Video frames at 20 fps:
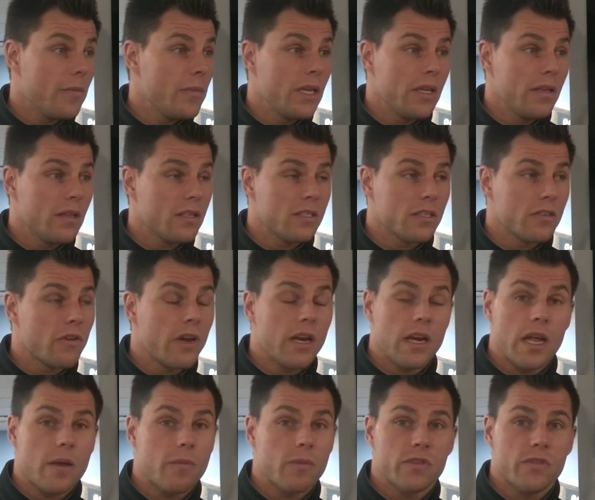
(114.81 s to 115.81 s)
I mean, there's a
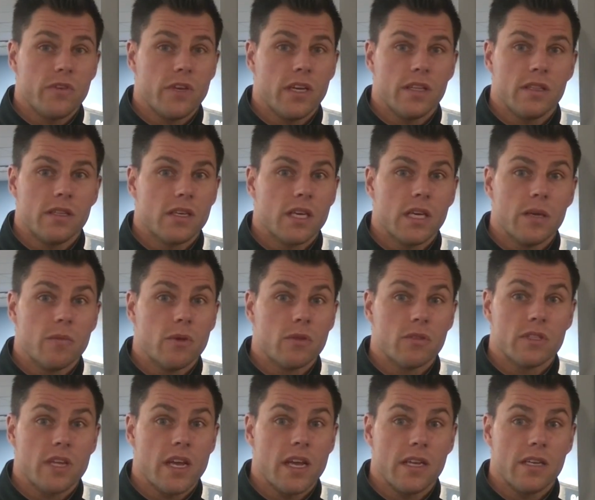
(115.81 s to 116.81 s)
great atmosphere here at the Keep Mo
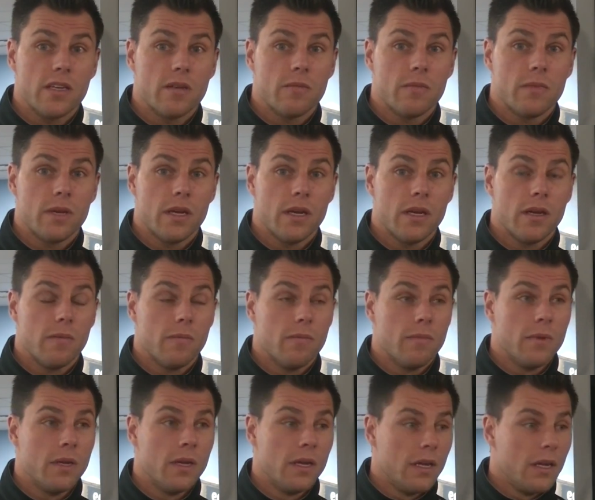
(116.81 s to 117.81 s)

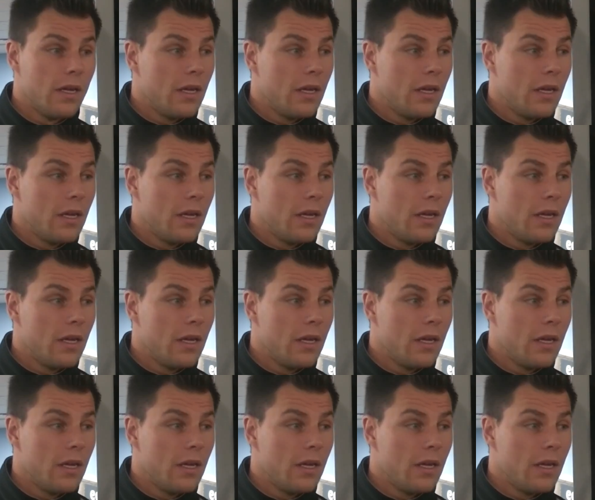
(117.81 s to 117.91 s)
Stadium.